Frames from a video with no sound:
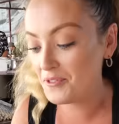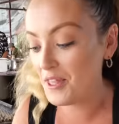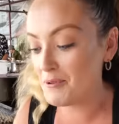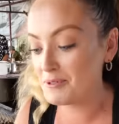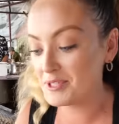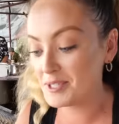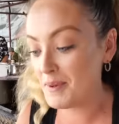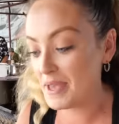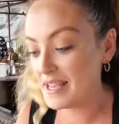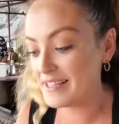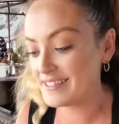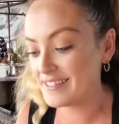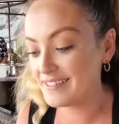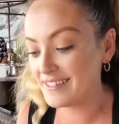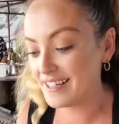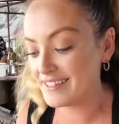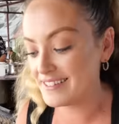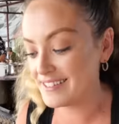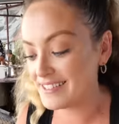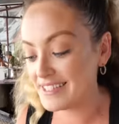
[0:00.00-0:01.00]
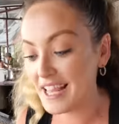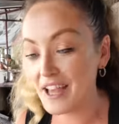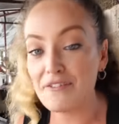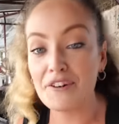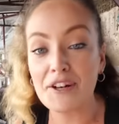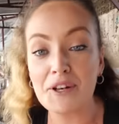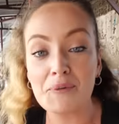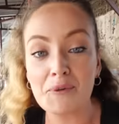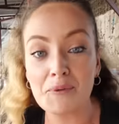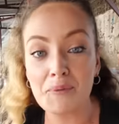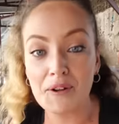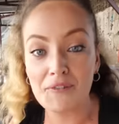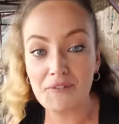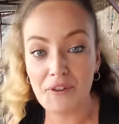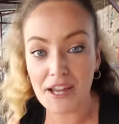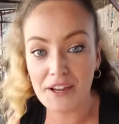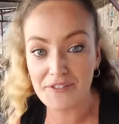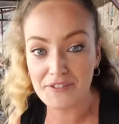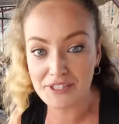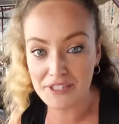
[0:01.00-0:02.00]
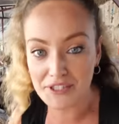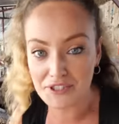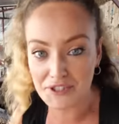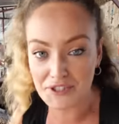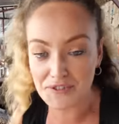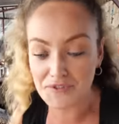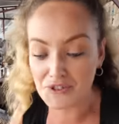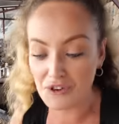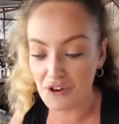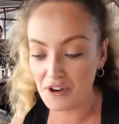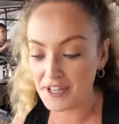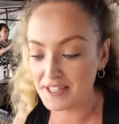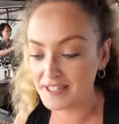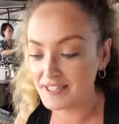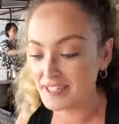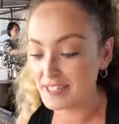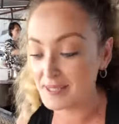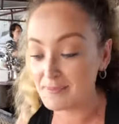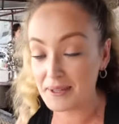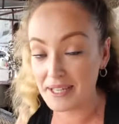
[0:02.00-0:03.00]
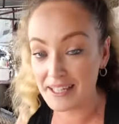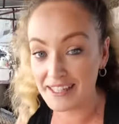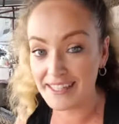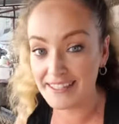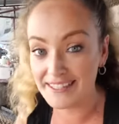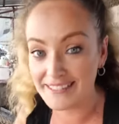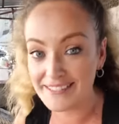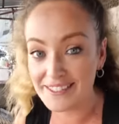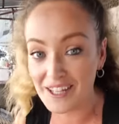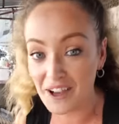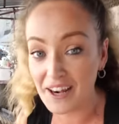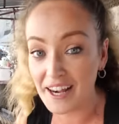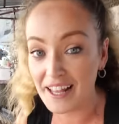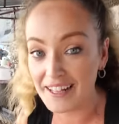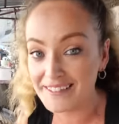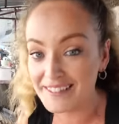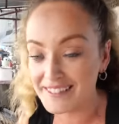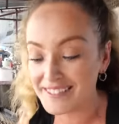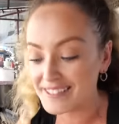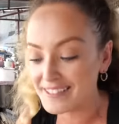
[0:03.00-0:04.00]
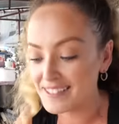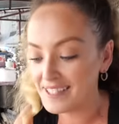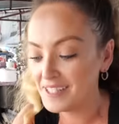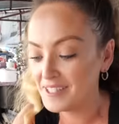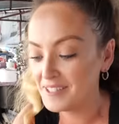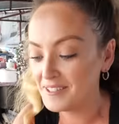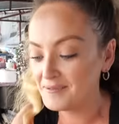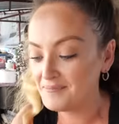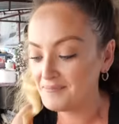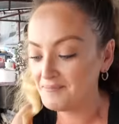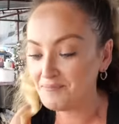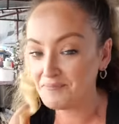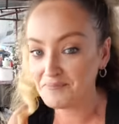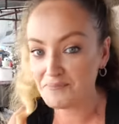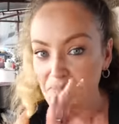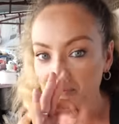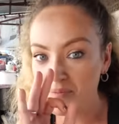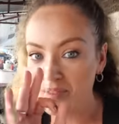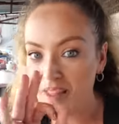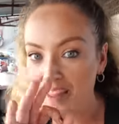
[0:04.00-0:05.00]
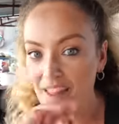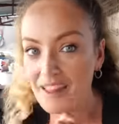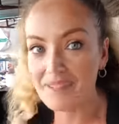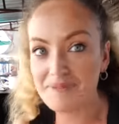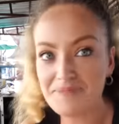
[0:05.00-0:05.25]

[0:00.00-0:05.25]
that was amazing. That's definitely one of my favourite dishes I've tried since being in Thailand. I tell you, if